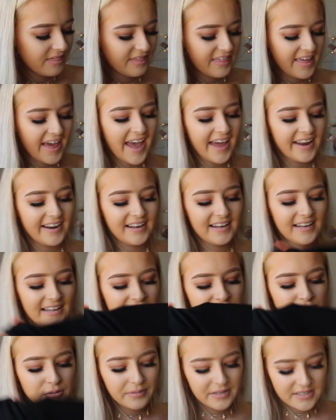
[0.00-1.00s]
Then, a
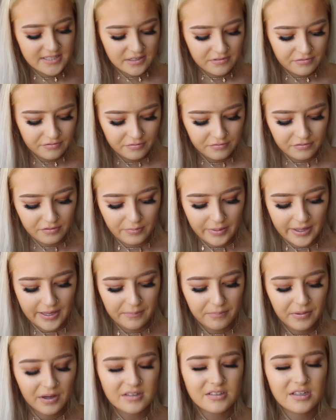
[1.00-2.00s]
little bit different for
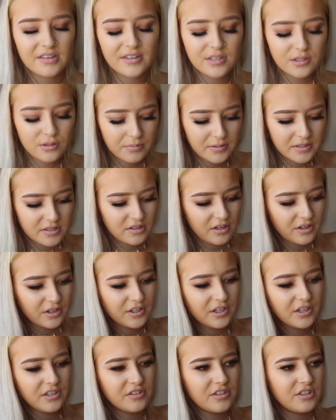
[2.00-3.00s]
me, but I was like, this would be so
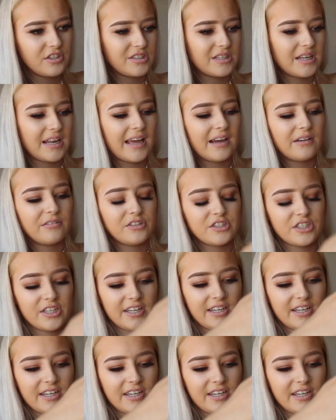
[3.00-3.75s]
cute to just lounge